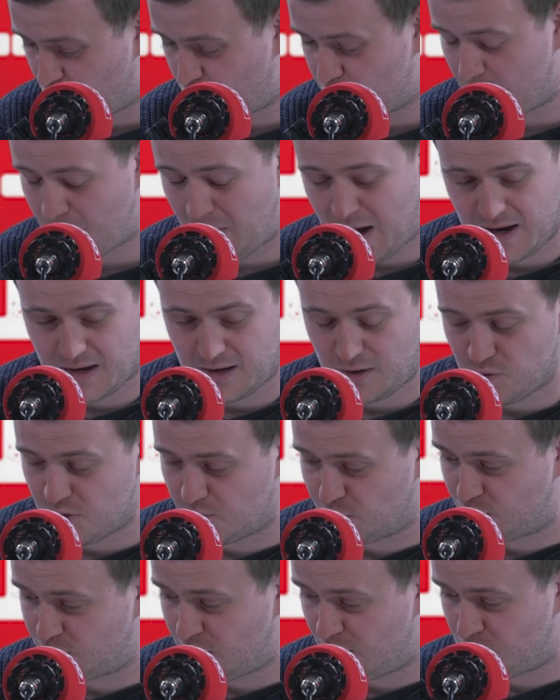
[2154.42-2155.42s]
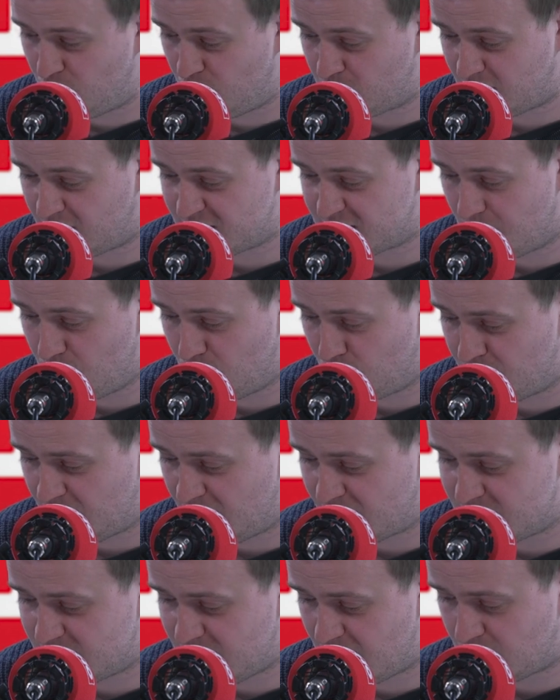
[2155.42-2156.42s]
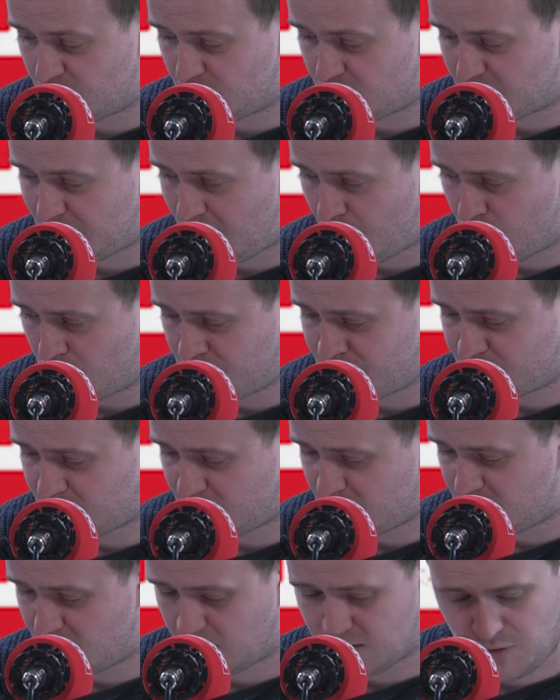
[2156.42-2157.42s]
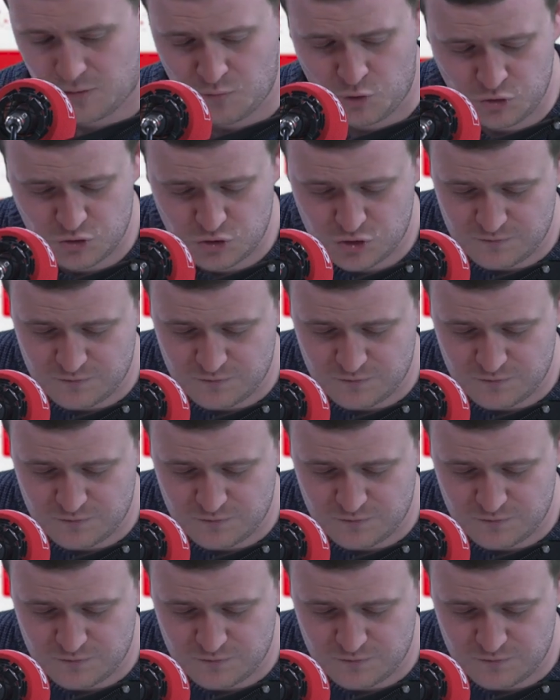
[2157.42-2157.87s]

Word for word: be back with the Blood Red podcast on Monday to take a look at that one. Thank you very much.